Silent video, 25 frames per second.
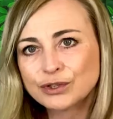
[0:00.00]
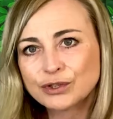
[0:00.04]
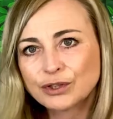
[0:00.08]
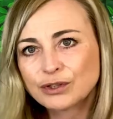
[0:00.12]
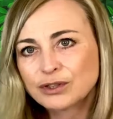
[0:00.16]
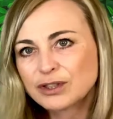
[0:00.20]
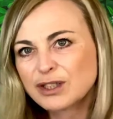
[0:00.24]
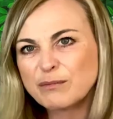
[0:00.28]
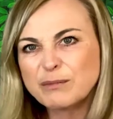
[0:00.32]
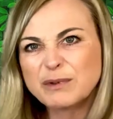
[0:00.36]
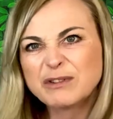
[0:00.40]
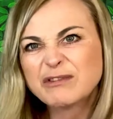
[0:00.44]
So
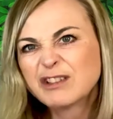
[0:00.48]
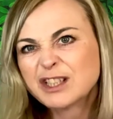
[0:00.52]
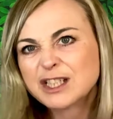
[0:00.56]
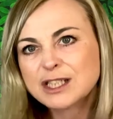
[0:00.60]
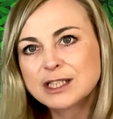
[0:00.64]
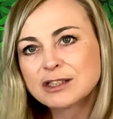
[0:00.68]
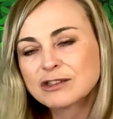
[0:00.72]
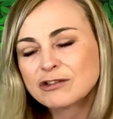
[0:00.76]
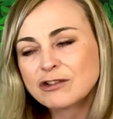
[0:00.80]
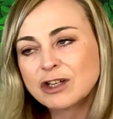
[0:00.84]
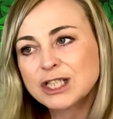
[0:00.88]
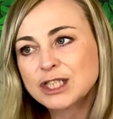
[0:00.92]
it's going to be
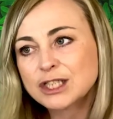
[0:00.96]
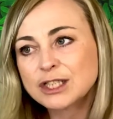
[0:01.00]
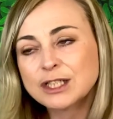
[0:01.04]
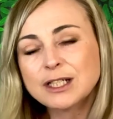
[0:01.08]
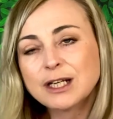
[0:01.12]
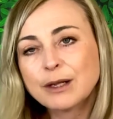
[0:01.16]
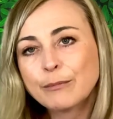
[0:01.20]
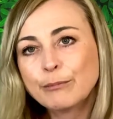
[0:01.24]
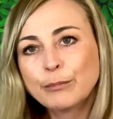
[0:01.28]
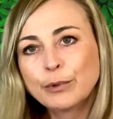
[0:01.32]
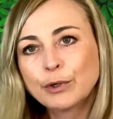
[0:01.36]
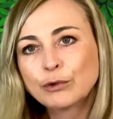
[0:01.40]
registration
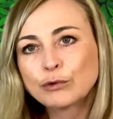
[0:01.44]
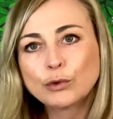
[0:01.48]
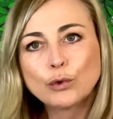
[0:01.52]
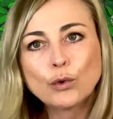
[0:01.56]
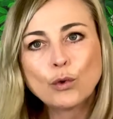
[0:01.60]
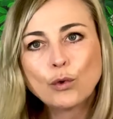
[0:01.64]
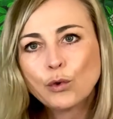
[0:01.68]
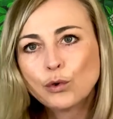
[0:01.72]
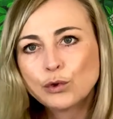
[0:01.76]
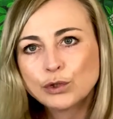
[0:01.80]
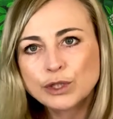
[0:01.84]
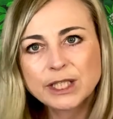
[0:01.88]
number or
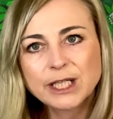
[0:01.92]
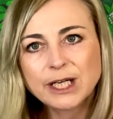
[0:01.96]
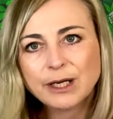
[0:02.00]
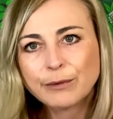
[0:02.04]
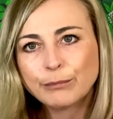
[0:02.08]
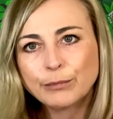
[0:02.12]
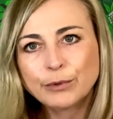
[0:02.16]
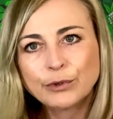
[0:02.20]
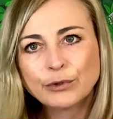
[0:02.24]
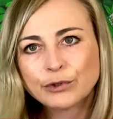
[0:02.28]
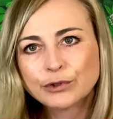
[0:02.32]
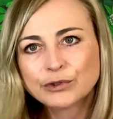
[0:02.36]
order
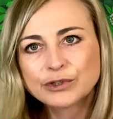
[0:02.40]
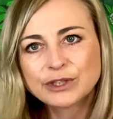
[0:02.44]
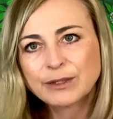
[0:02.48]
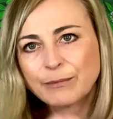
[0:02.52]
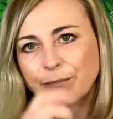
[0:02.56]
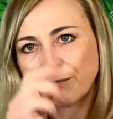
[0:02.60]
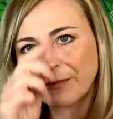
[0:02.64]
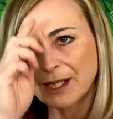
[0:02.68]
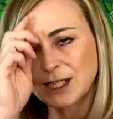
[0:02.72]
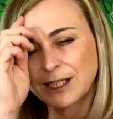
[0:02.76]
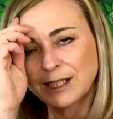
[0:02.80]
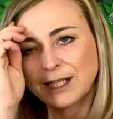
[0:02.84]
number or
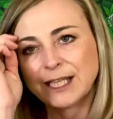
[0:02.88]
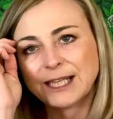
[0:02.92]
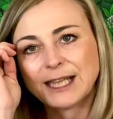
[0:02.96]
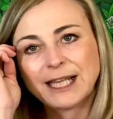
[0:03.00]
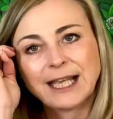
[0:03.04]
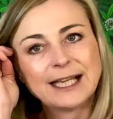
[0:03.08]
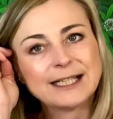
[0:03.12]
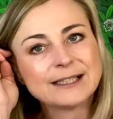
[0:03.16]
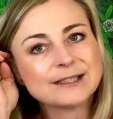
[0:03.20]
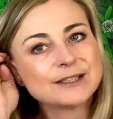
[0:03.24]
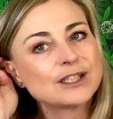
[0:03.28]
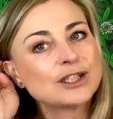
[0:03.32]
something like
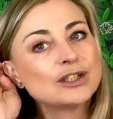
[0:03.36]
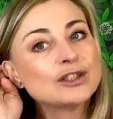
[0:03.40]
that.